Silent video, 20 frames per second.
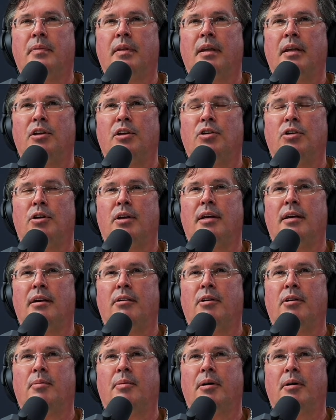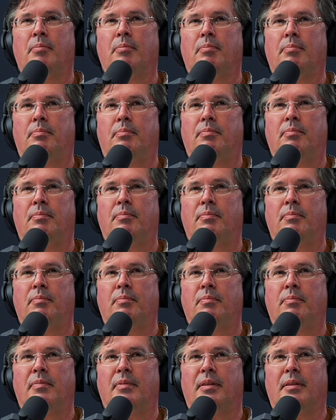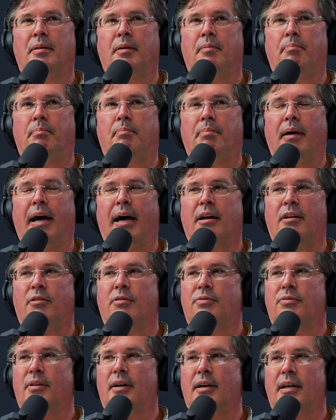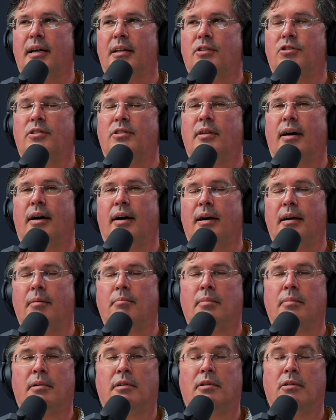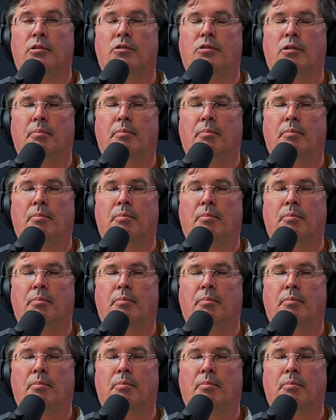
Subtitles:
you'll hear about the battle against time, to use the